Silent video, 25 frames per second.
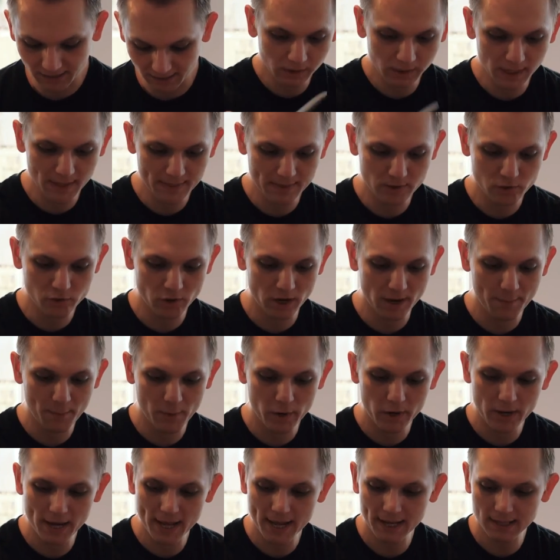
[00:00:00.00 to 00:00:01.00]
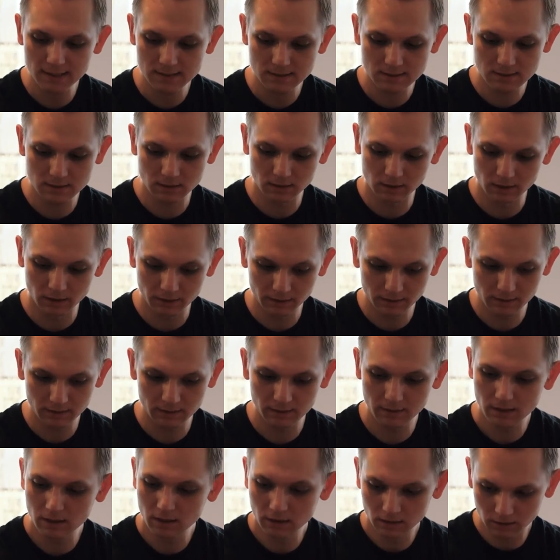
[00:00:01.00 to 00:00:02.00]
You get the tripod legs. You got
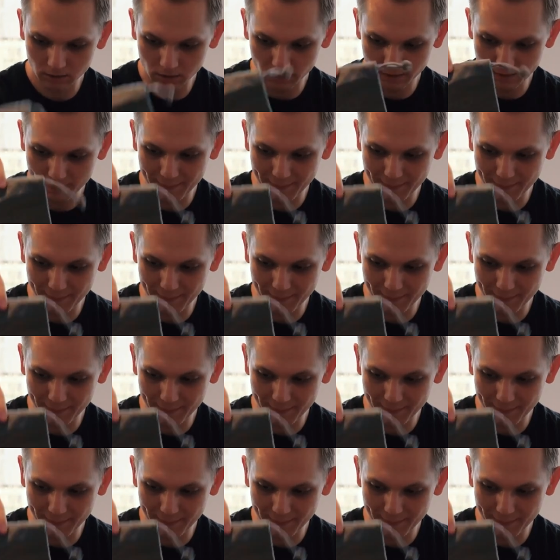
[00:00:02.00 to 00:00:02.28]
the